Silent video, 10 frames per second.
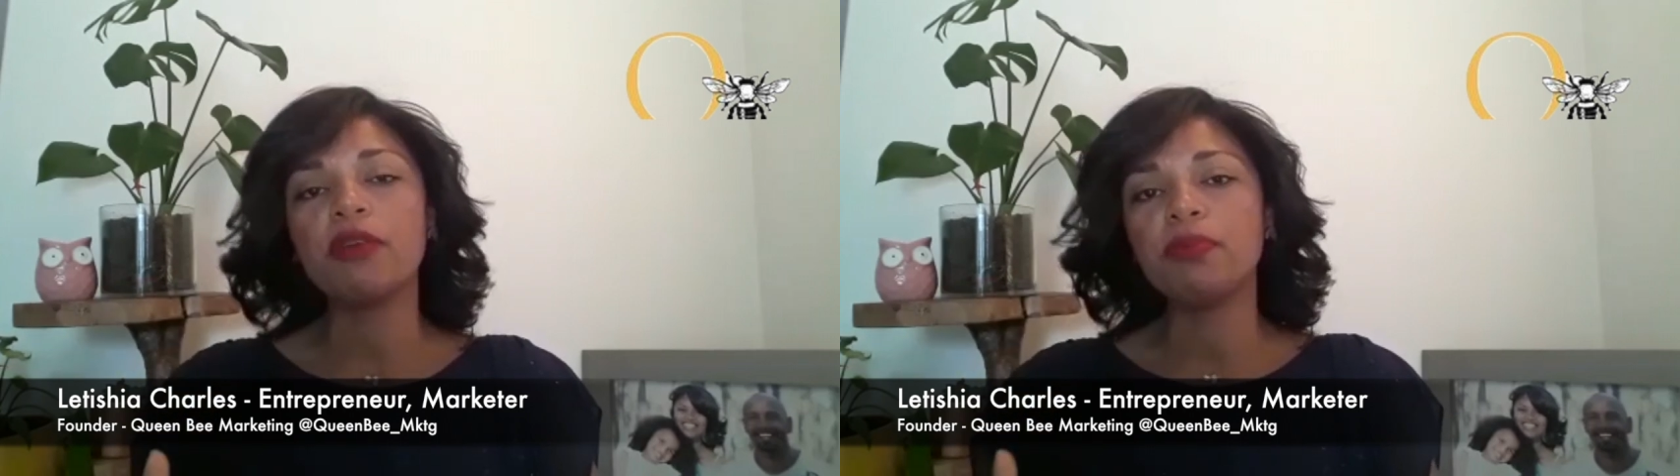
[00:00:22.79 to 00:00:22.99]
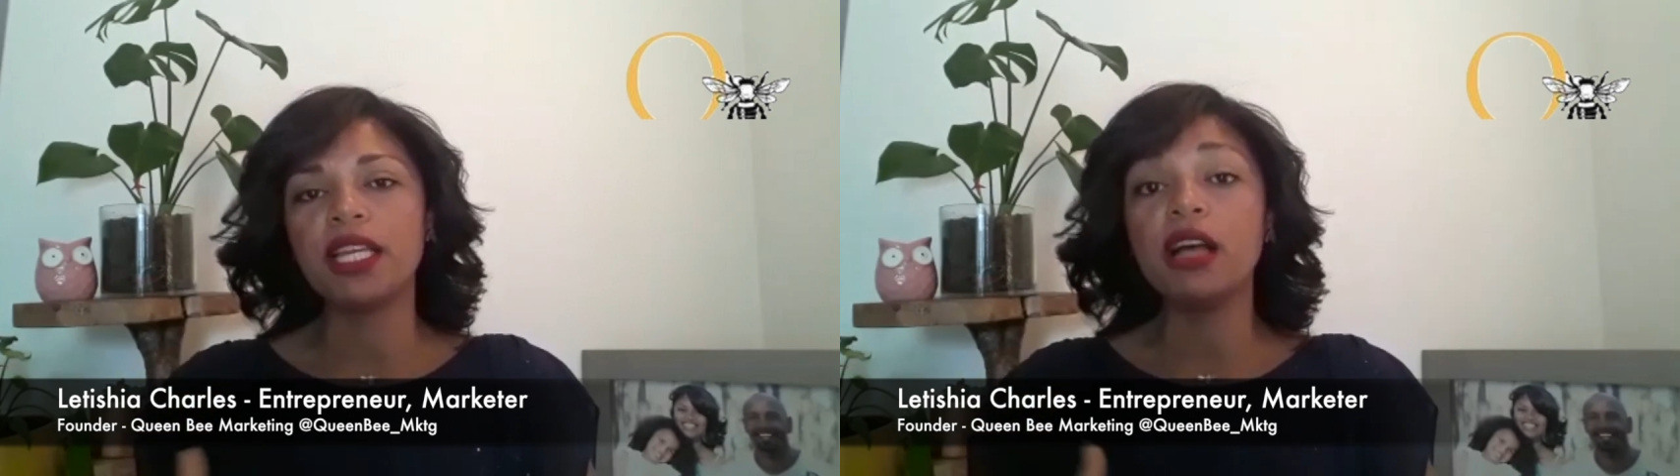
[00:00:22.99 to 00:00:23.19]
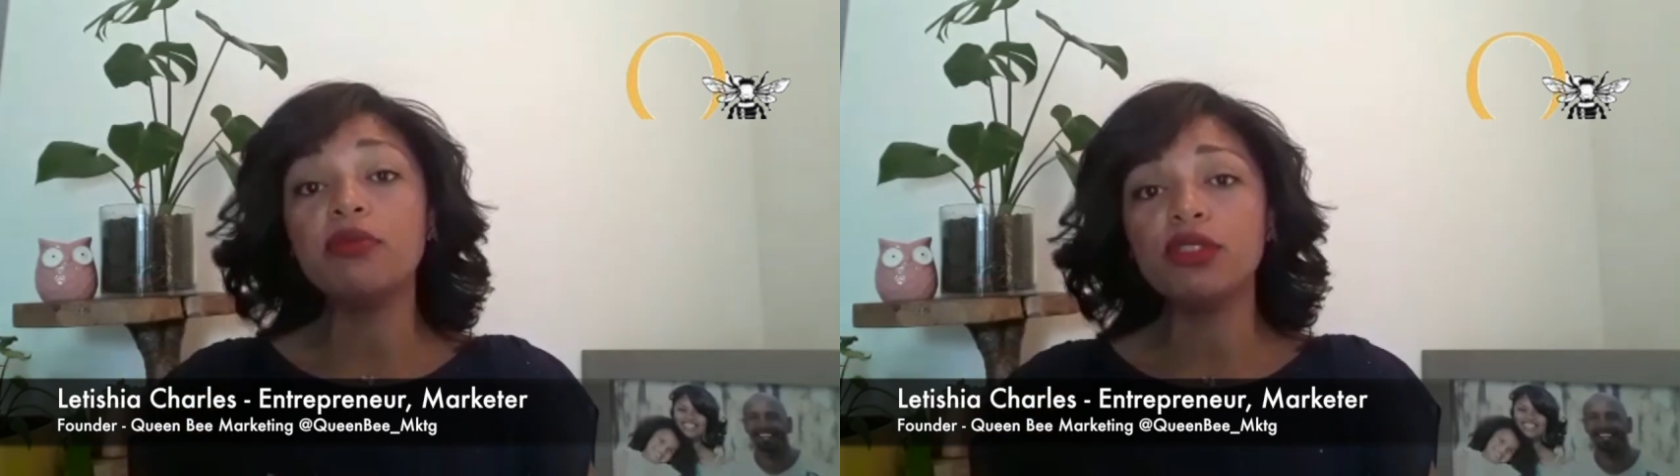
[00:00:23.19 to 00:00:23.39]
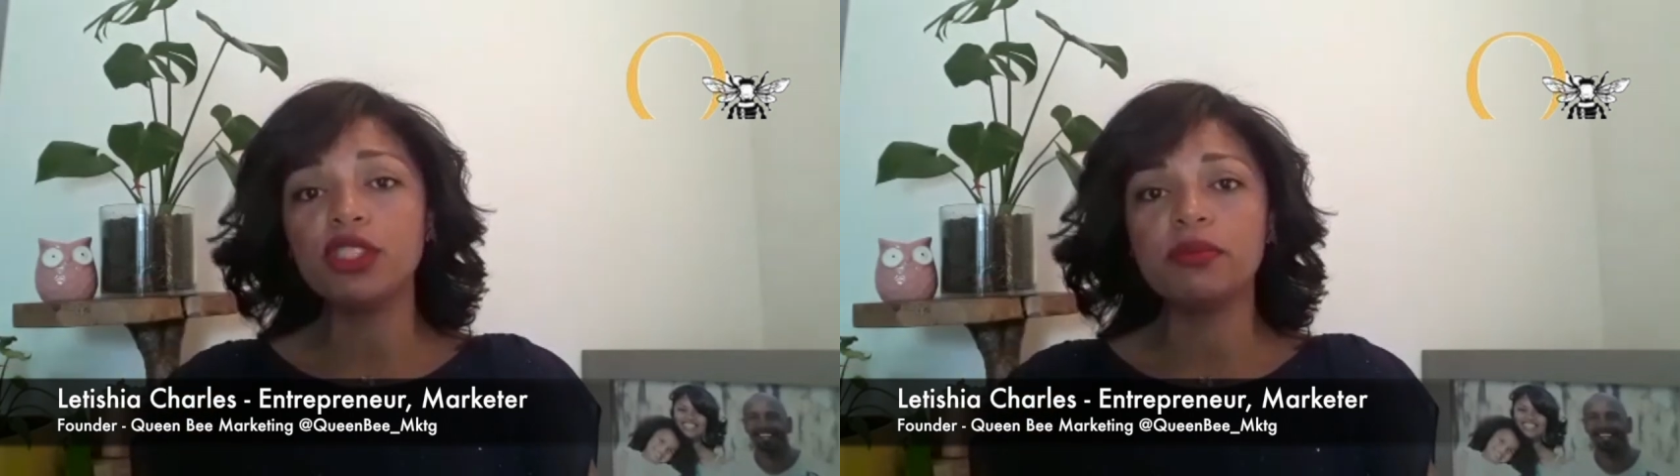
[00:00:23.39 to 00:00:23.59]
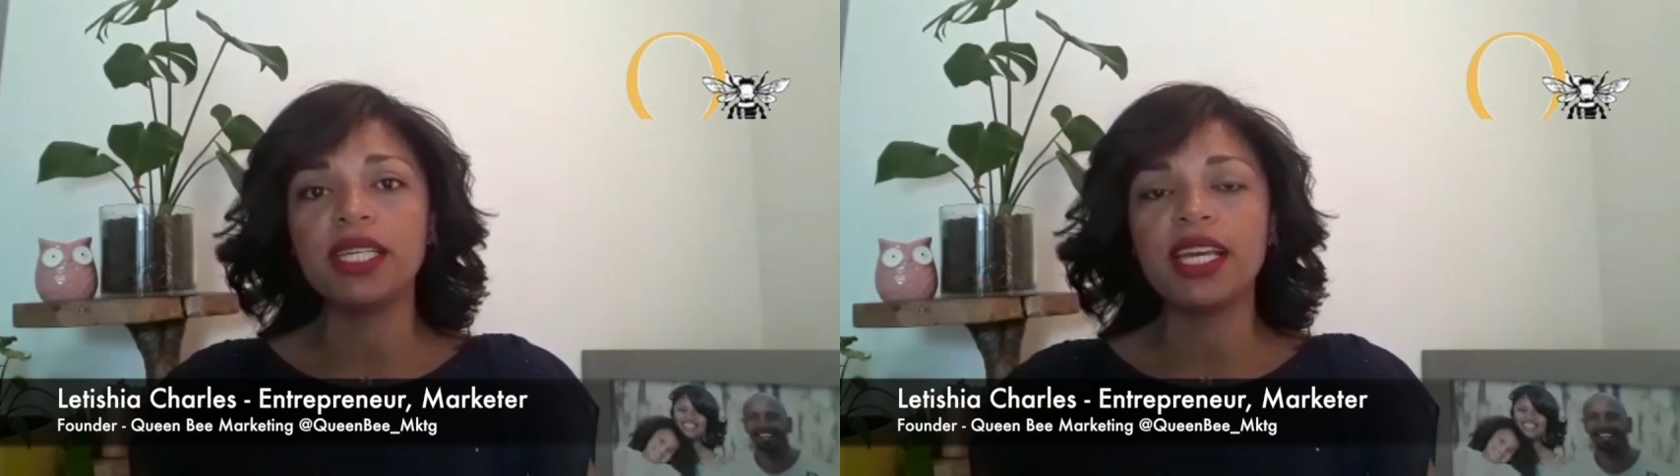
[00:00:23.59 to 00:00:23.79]
been helpful to
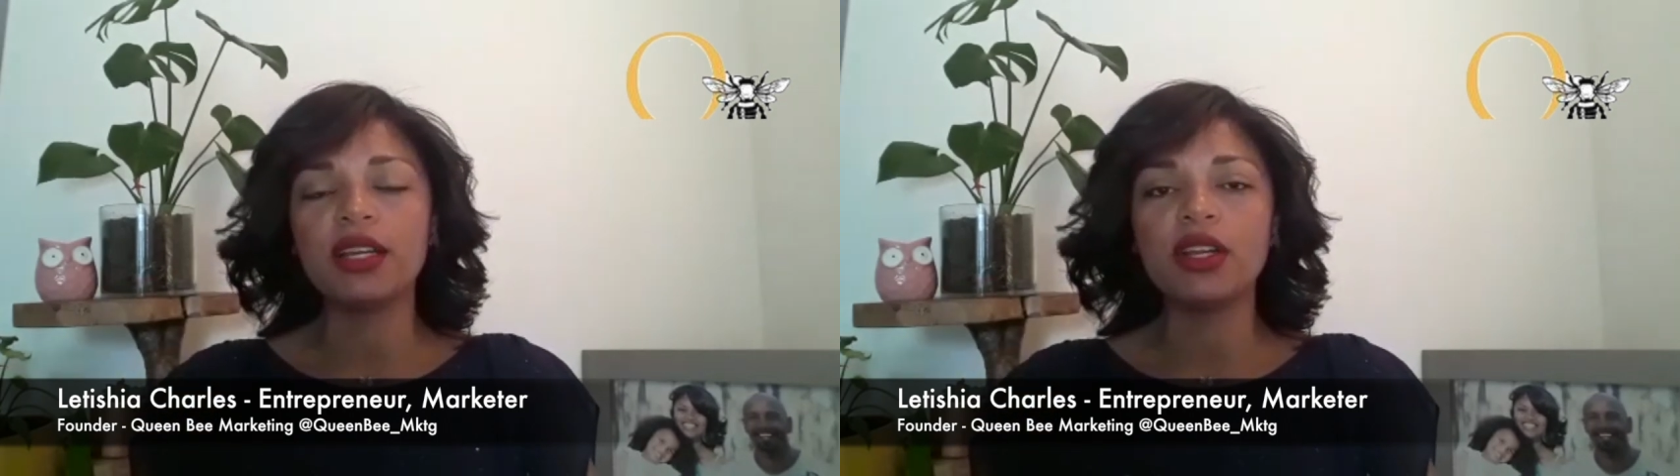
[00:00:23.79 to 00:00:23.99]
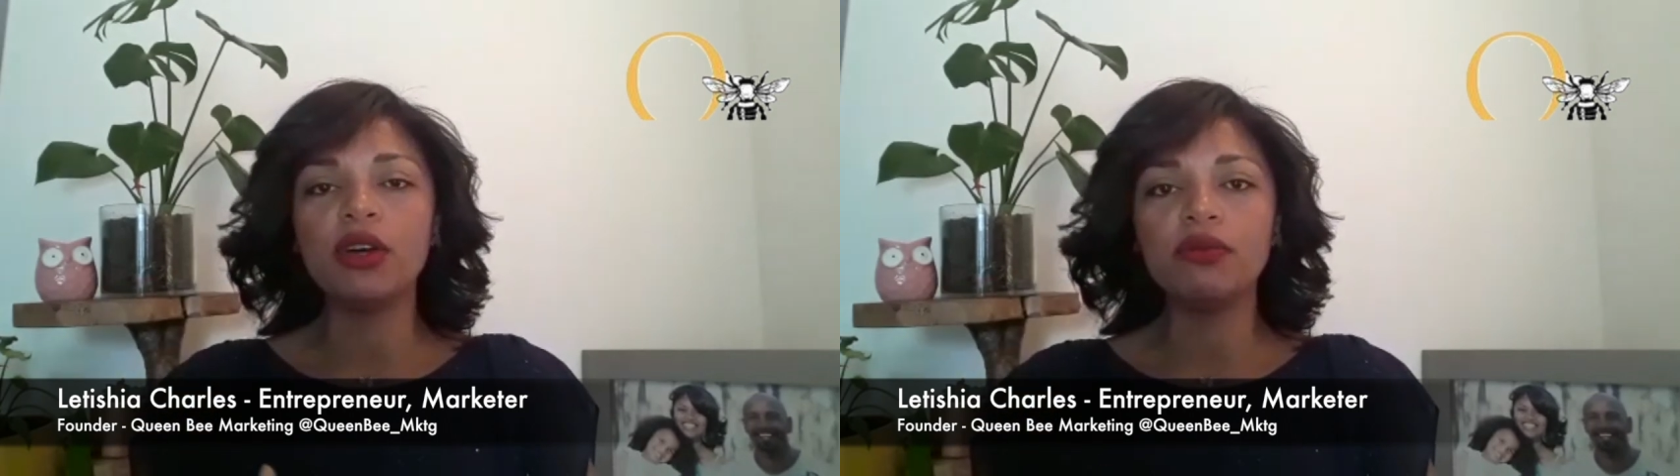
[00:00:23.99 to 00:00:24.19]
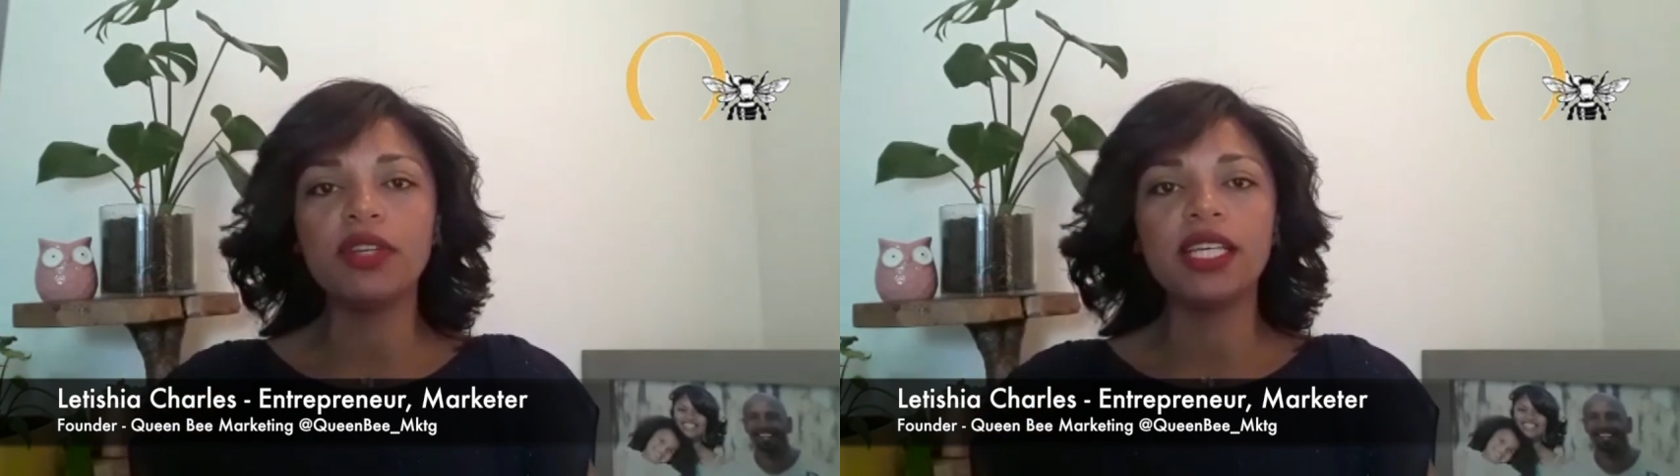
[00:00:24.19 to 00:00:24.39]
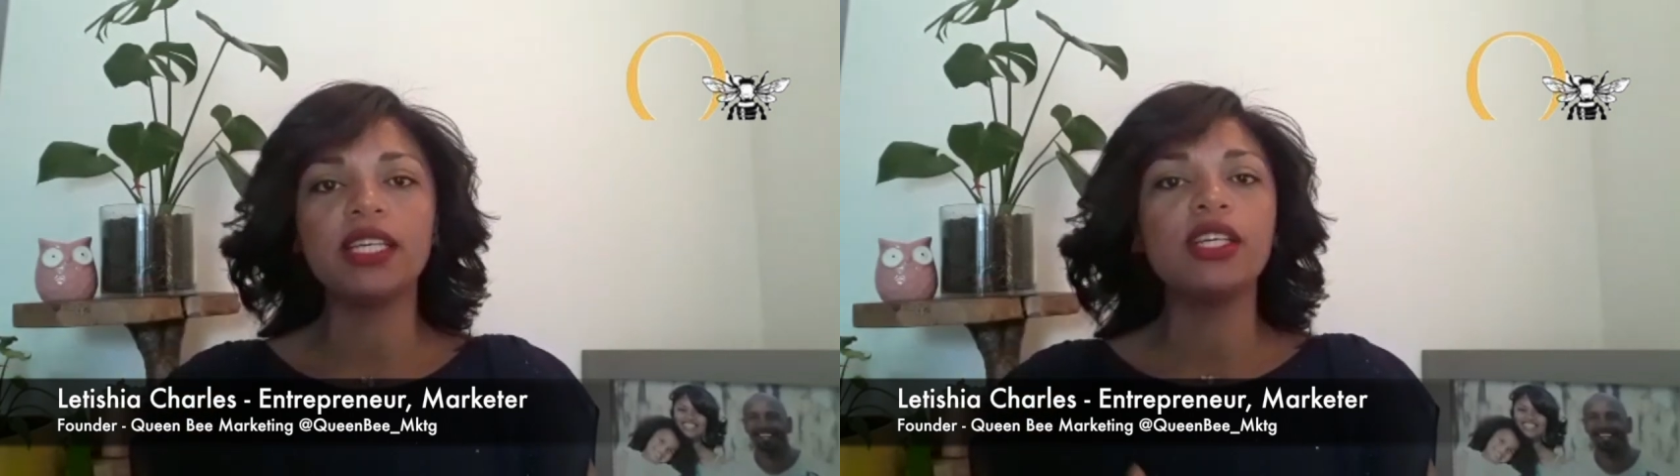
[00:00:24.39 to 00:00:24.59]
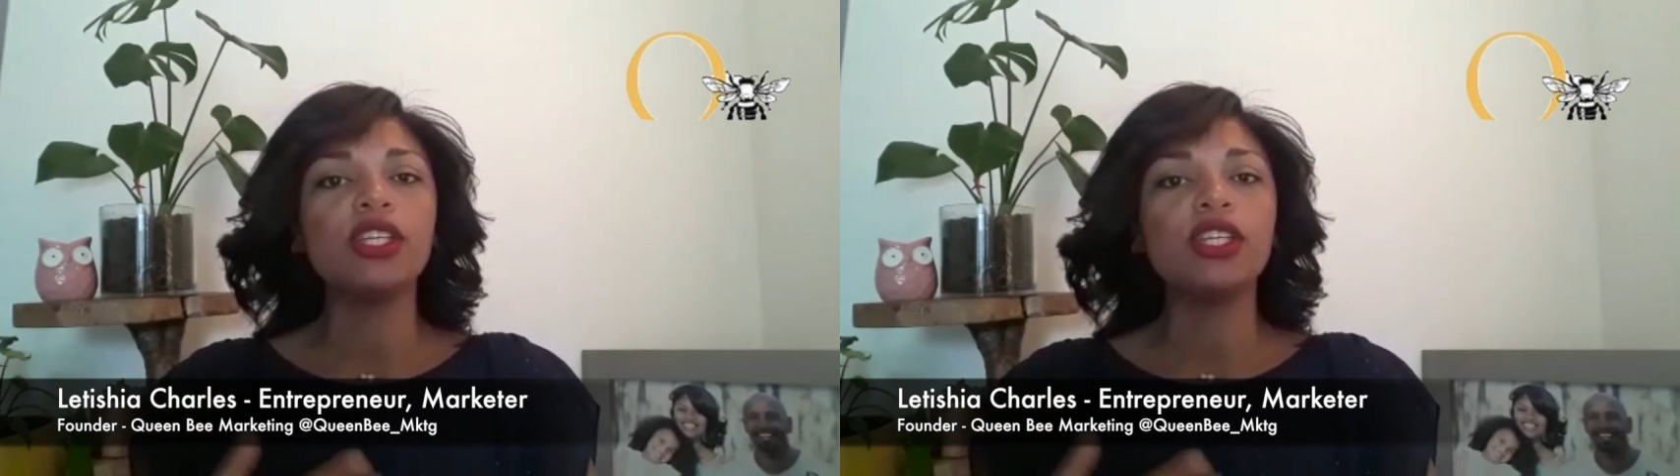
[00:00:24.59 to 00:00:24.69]
me and hopefully